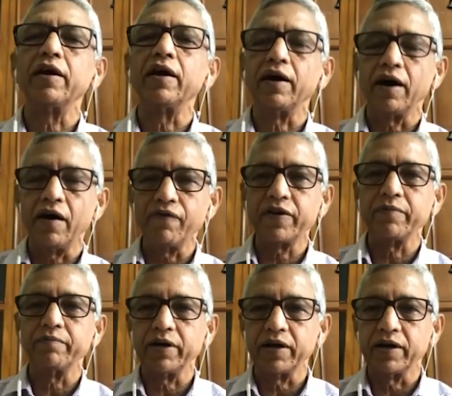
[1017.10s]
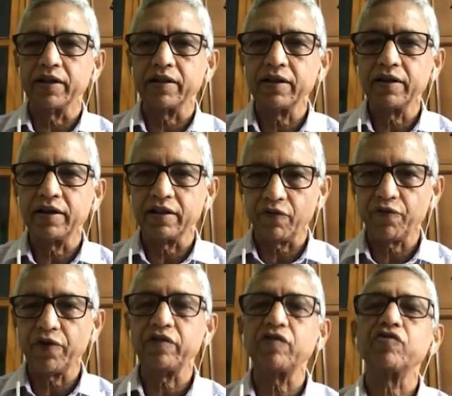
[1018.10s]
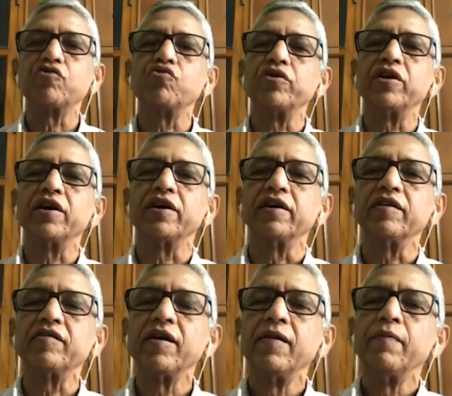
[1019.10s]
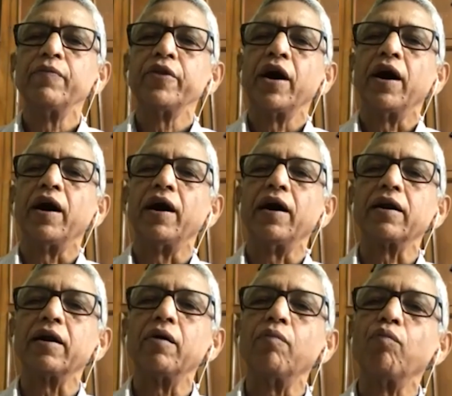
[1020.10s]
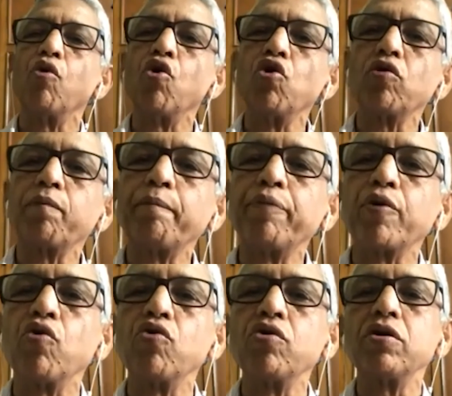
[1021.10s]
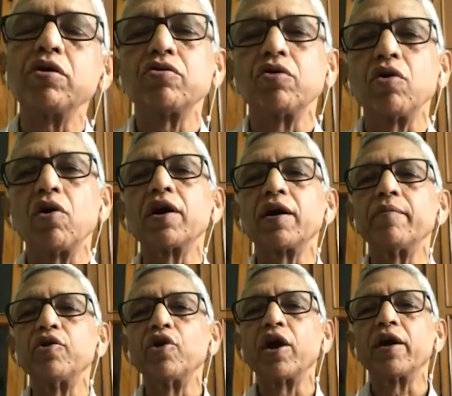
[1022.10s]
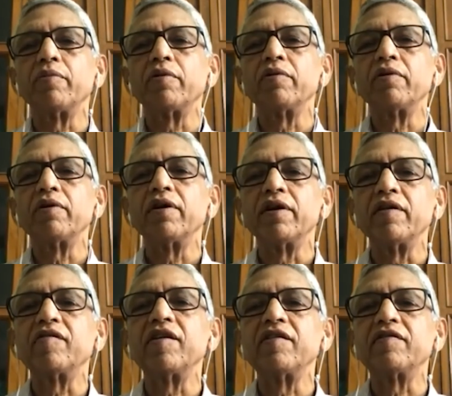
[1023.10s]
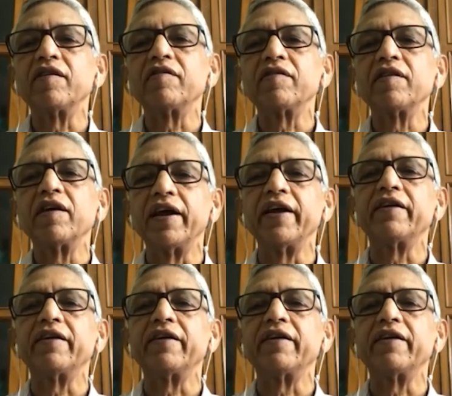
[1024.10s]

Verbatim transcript: after birth in the first two years are more prone to non-communicable diseases later